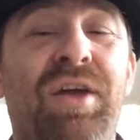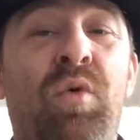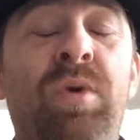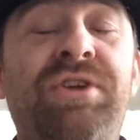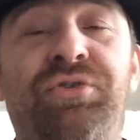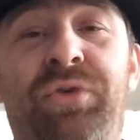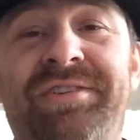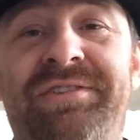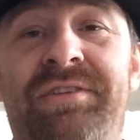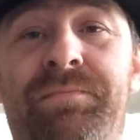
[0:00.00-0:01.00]
We
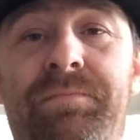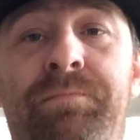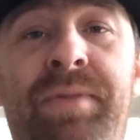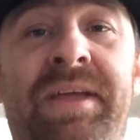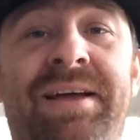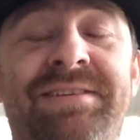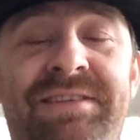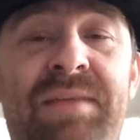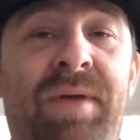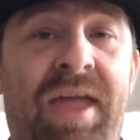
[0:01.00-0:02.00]
trust them because
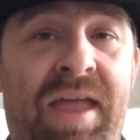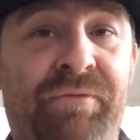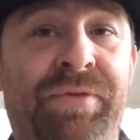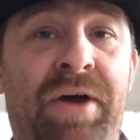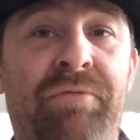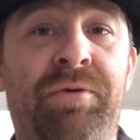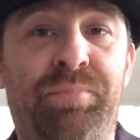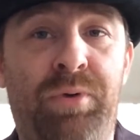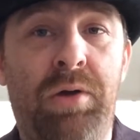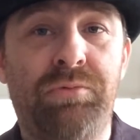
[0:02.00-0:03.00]
they behave without
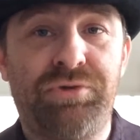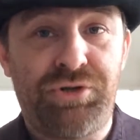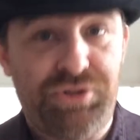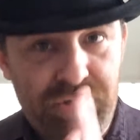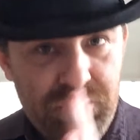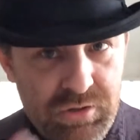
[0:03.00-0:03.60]
reproach.